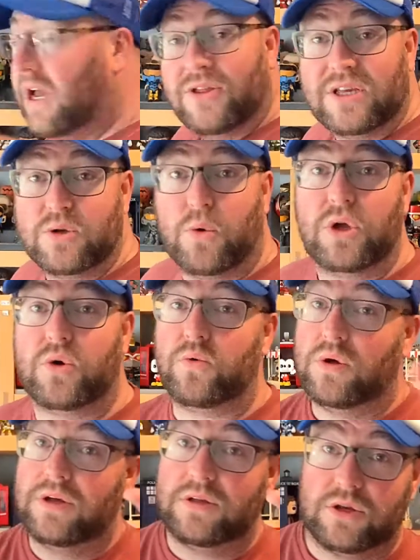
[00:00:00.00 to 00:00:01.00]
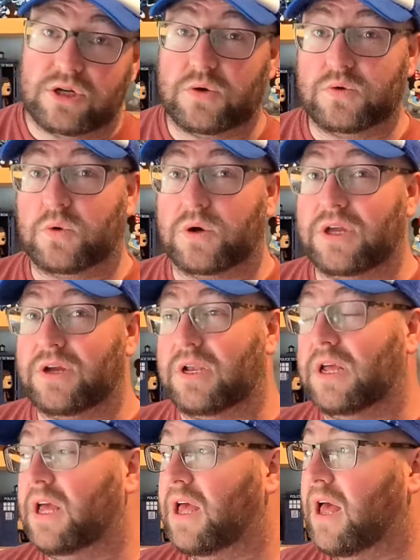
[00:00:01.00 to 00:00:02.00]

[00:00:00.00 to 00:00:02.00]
yeah, that's quite cool. The show's quite good.